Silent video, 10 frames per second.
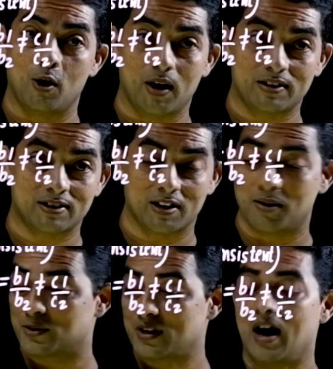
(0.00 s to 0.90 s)
lowest
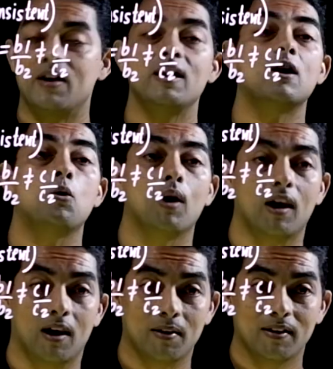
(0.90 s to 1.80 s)
terms are
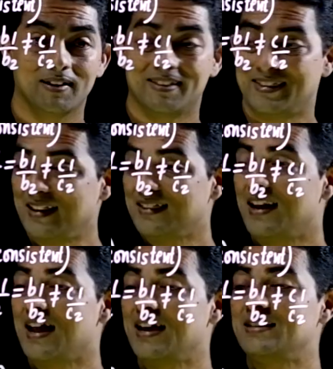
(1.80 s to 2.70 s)
equal, then
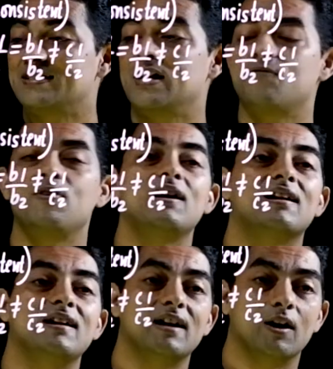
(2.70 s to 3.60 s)
the lines
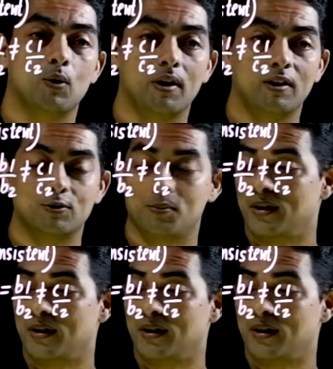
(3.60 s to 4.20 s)
definitely are going to